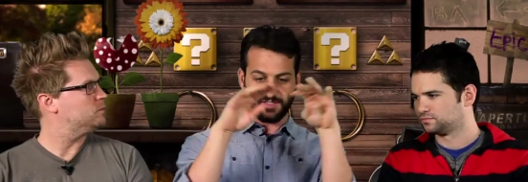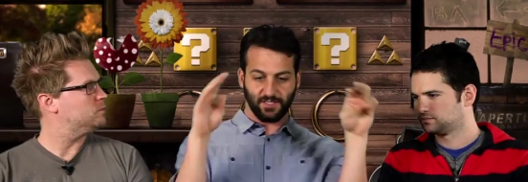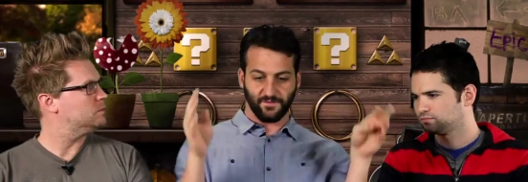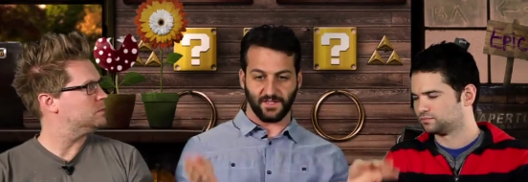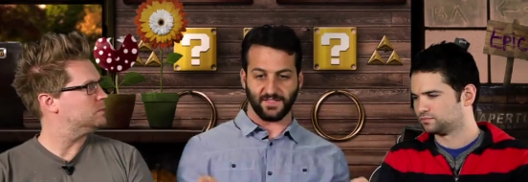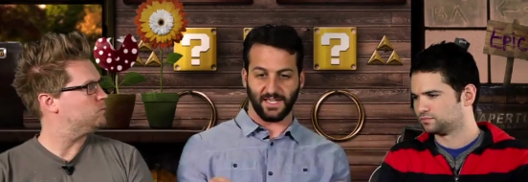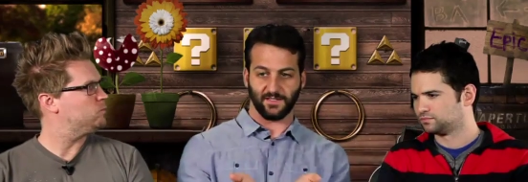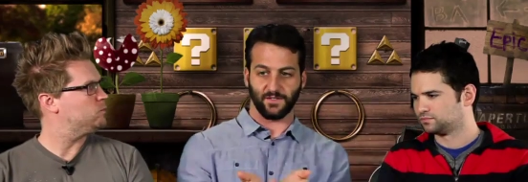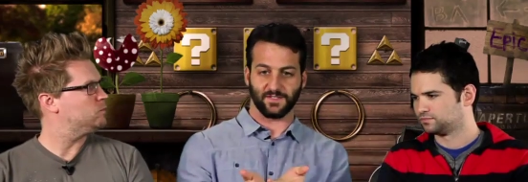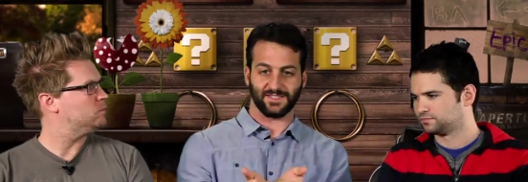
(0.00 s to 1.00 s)
Speaker 1: a
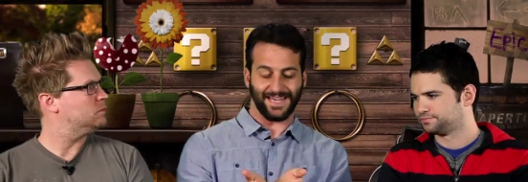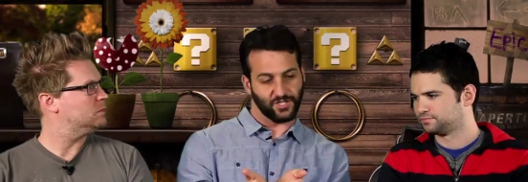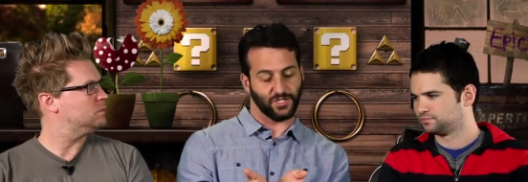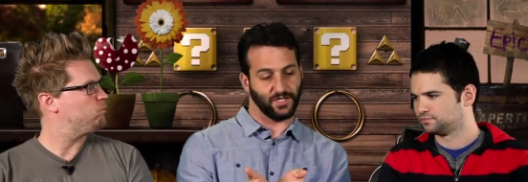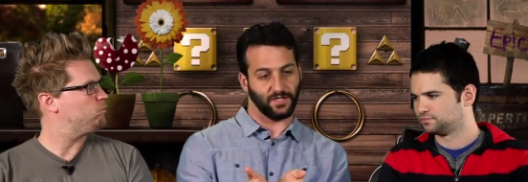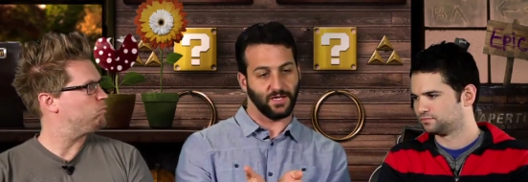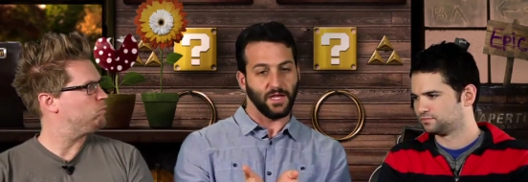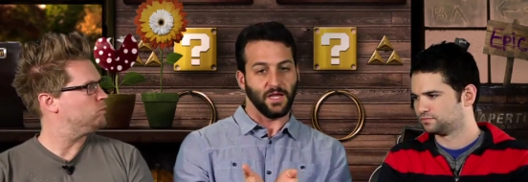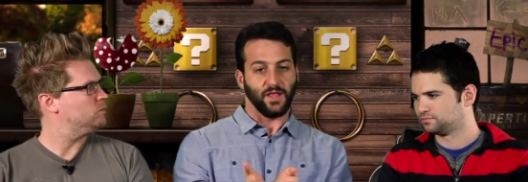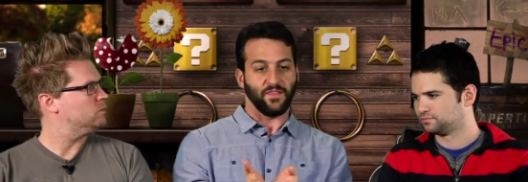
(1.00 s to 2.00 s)
self-contained little section
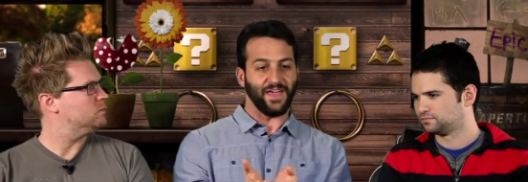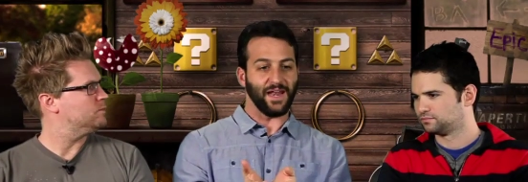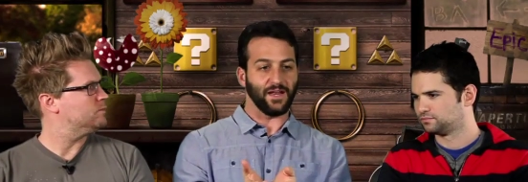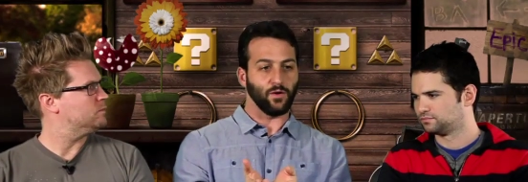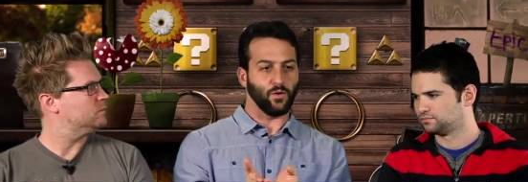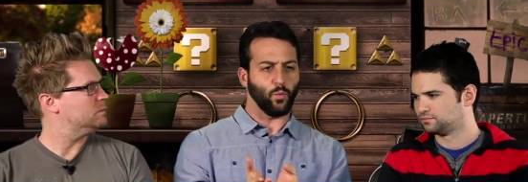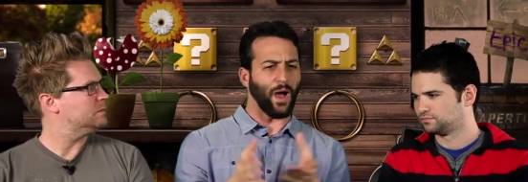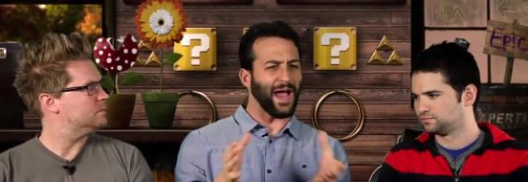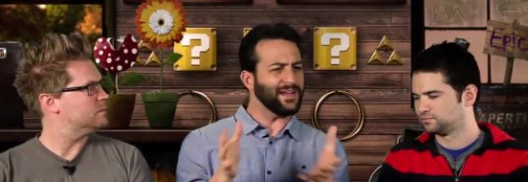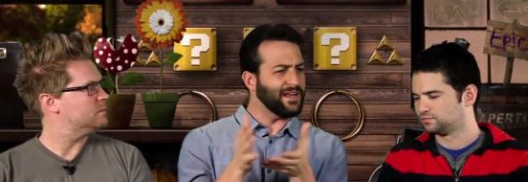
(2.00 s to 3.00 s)
that,
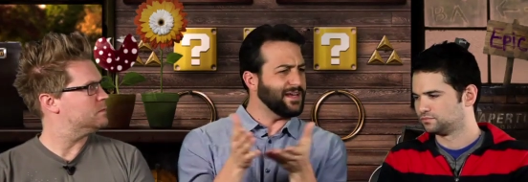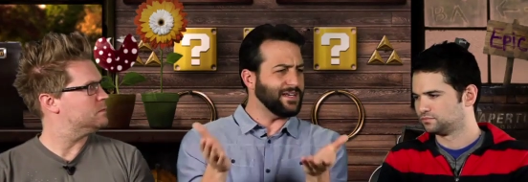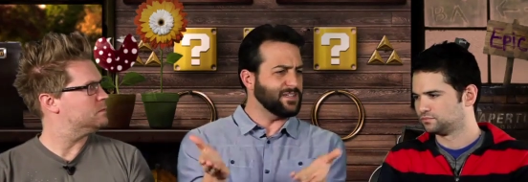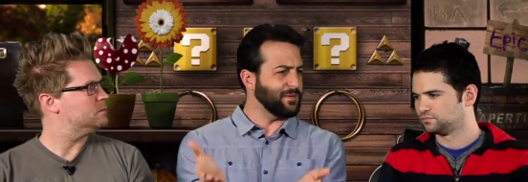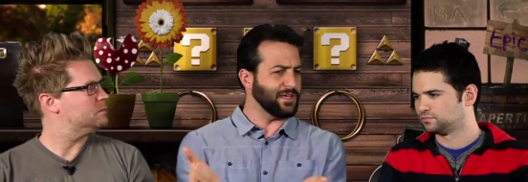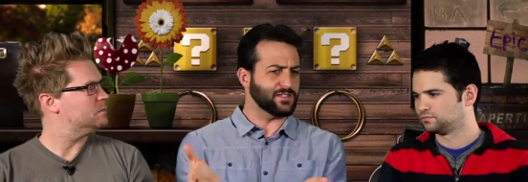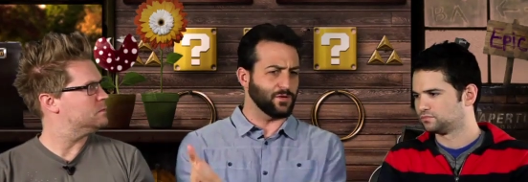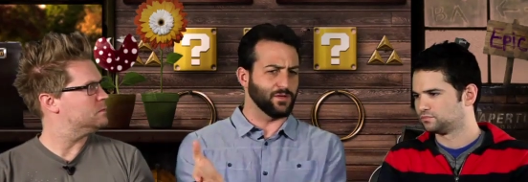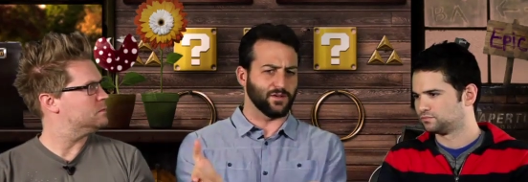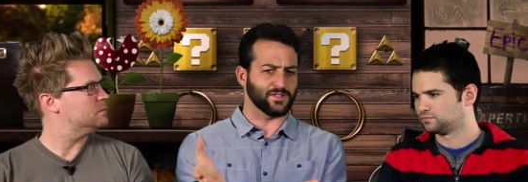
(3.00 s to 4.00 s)
why did it need to be its
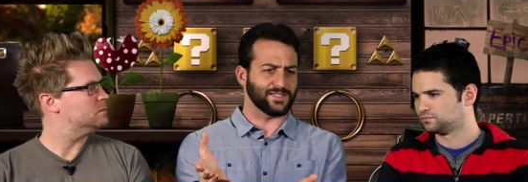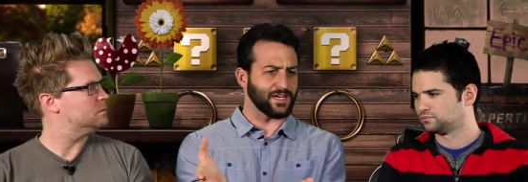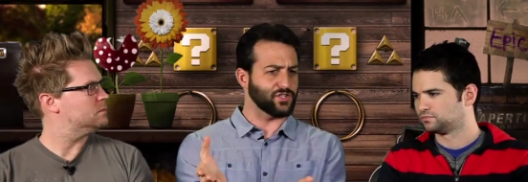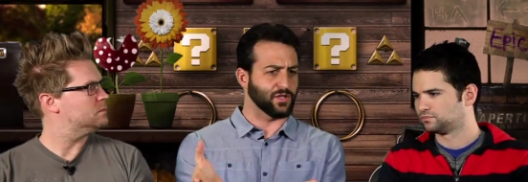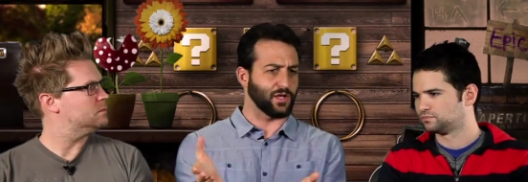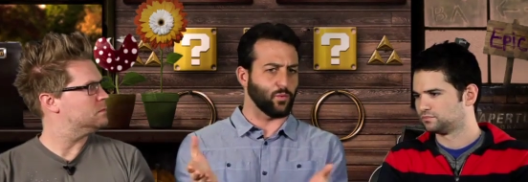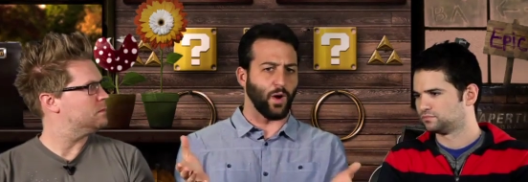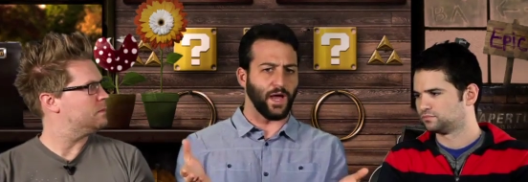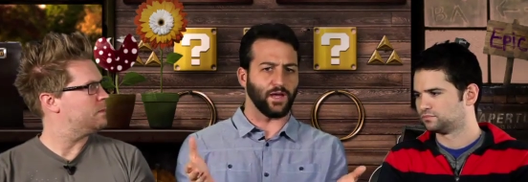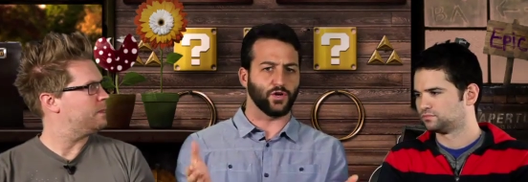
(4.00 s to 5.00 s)
own little section? Like,
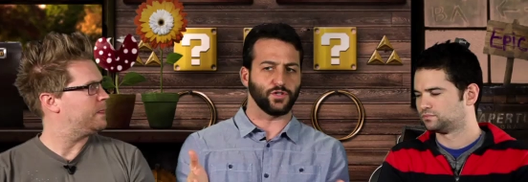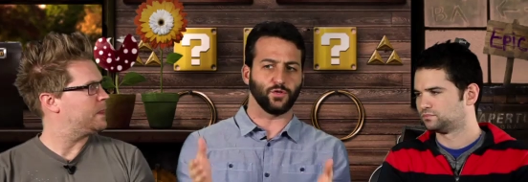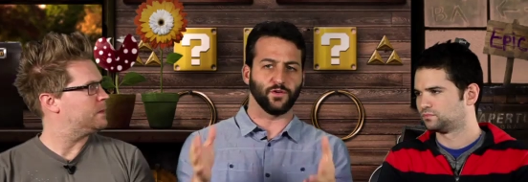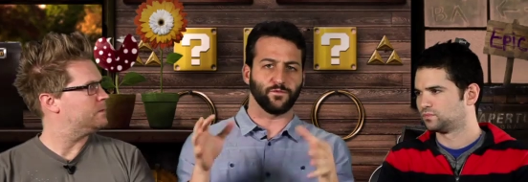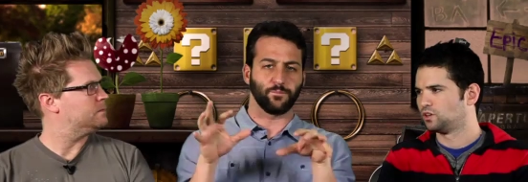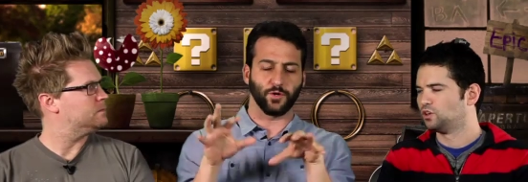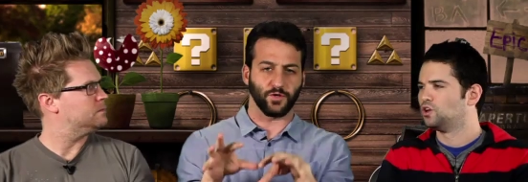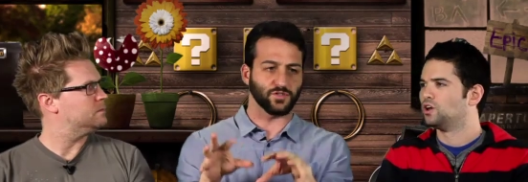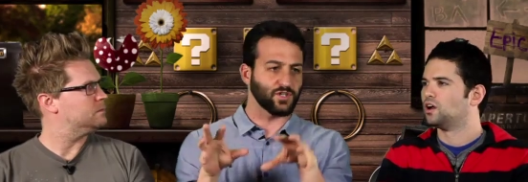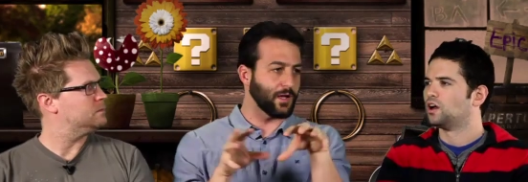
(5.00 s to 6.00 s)
why couldn't you have put
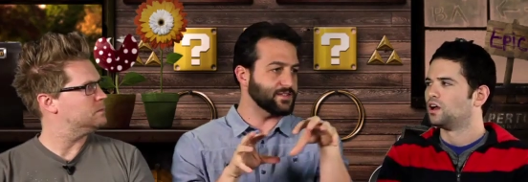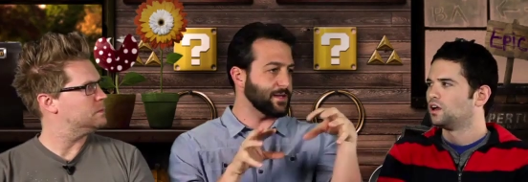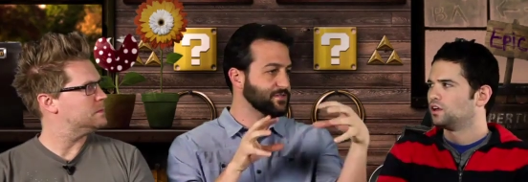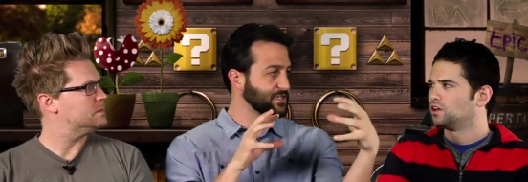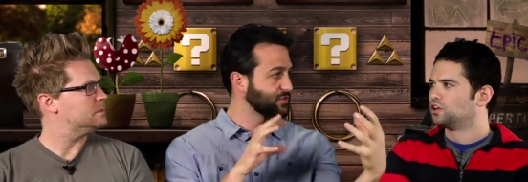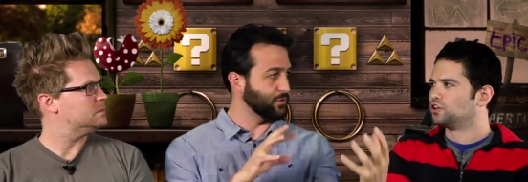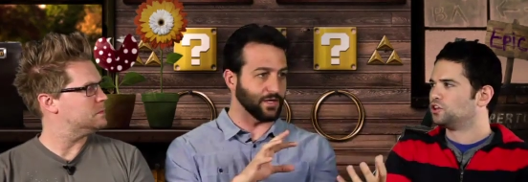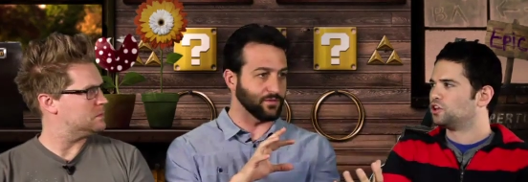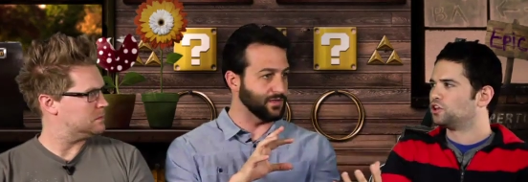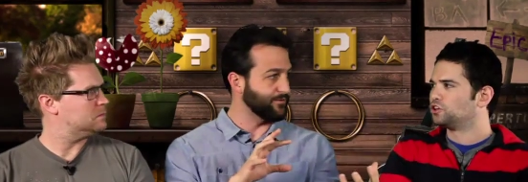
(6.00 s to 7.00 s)
those concepts into
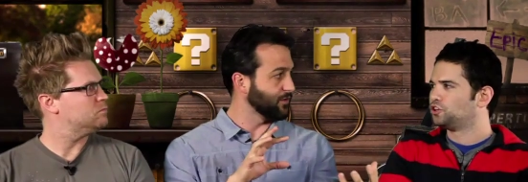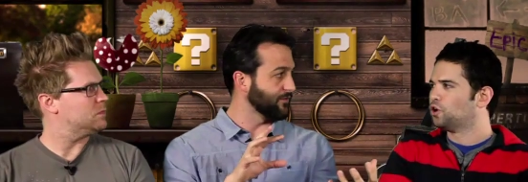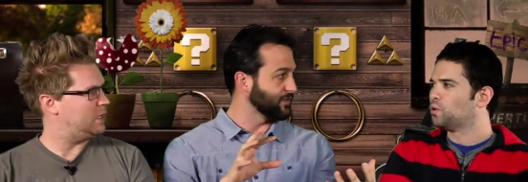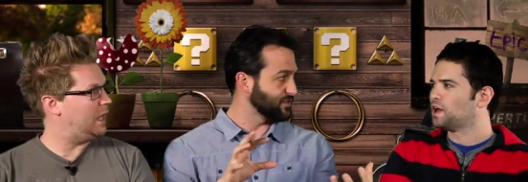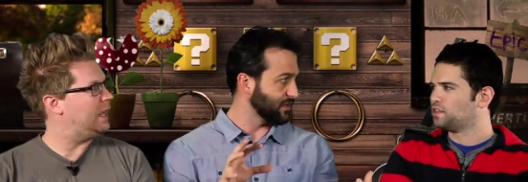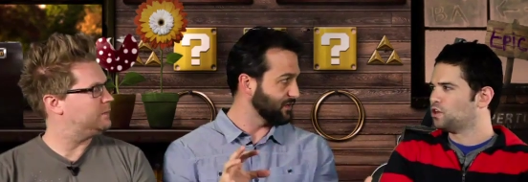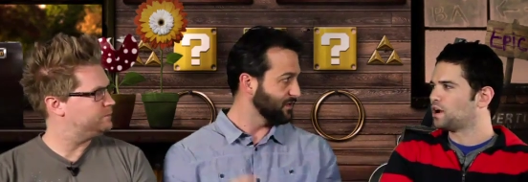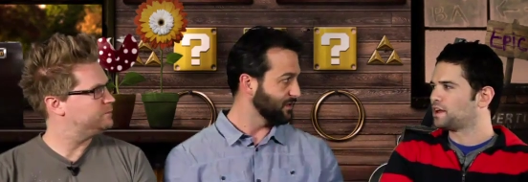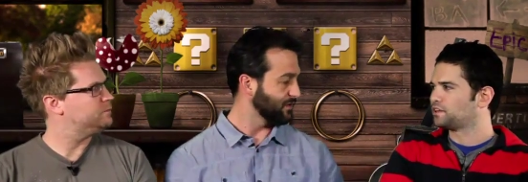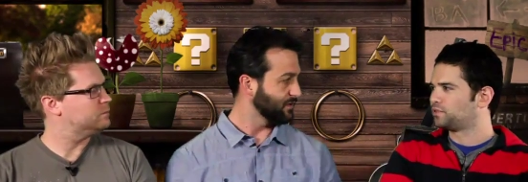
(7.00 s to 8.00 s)
a level? You know what? You know
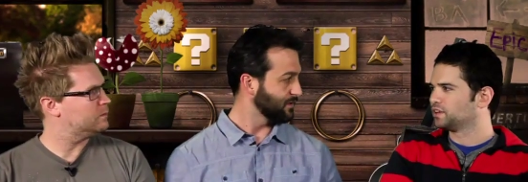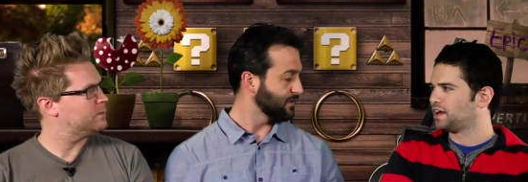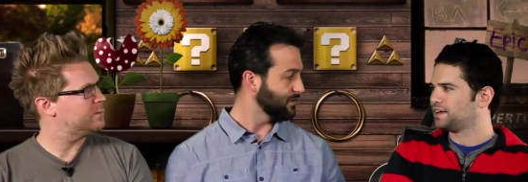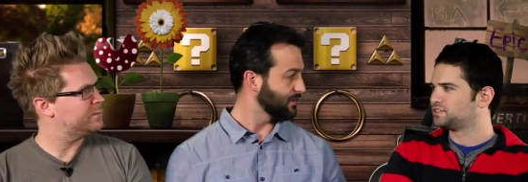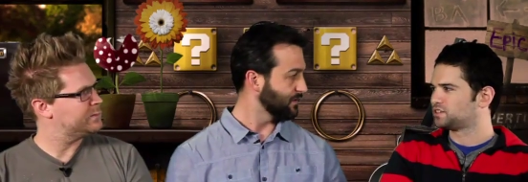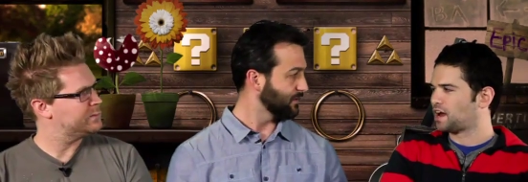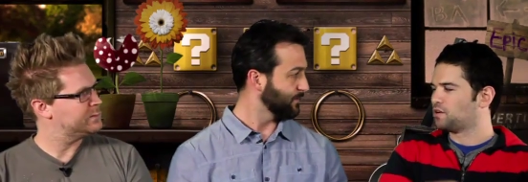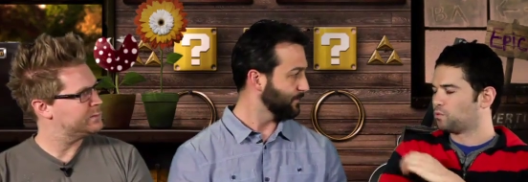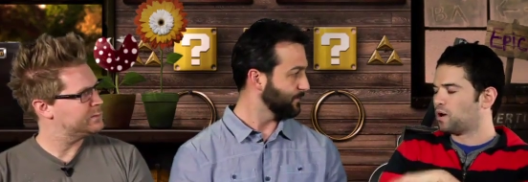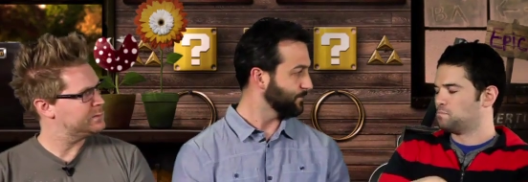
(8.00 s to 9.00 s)
what I realized? I
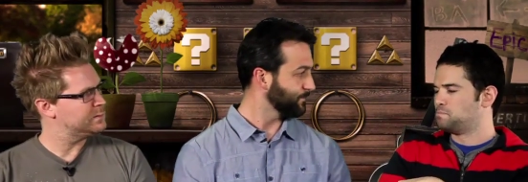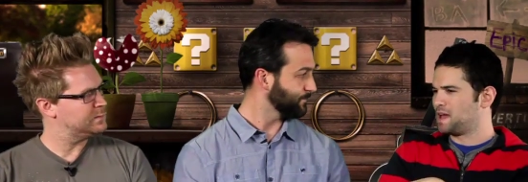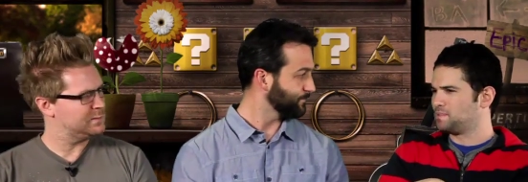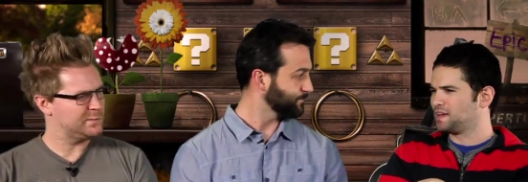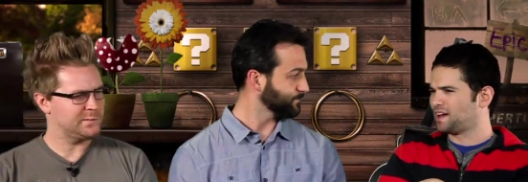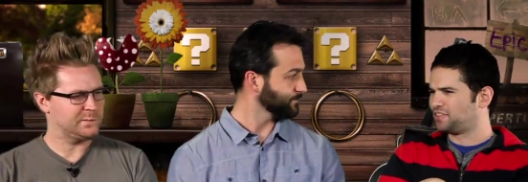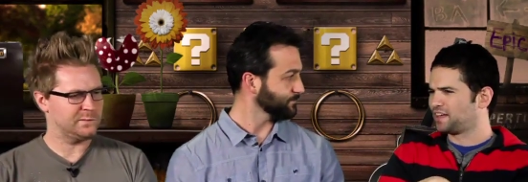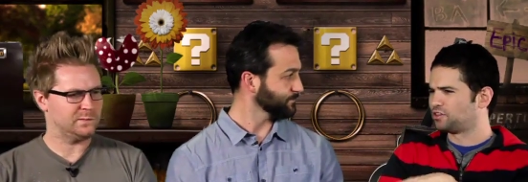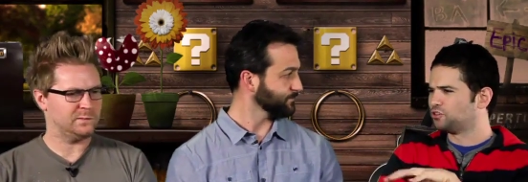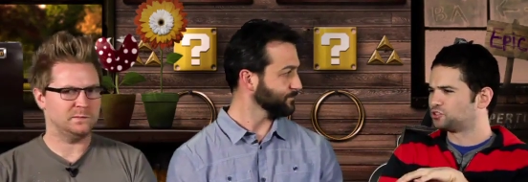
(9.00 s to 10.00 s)

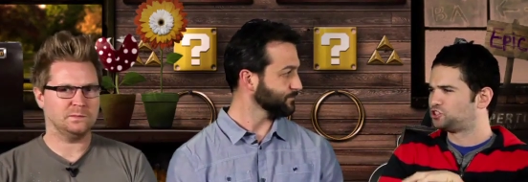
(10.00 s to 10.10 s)
think those are